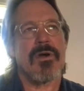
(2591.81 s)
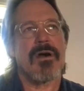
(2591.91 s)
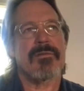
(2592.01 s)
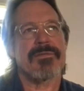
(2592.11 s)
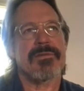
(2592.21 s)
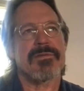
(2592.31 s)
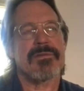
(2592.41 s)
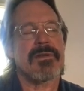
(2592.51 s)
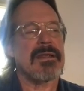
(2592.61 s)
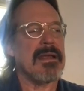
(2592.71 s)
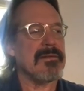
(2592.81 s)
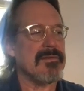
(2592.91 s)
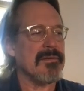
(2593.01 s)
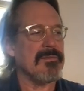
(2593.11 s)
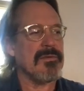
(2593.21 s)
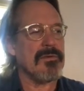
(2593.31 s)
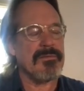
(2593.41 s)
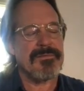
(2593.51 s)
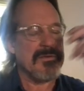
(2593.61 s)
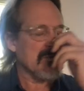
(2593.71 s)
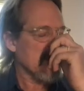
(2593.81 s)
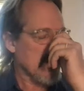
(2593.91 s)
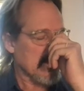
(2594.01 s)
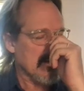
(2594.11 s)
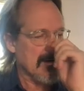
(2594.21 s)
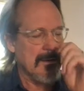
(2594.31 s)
office and he had some sort of fish tank there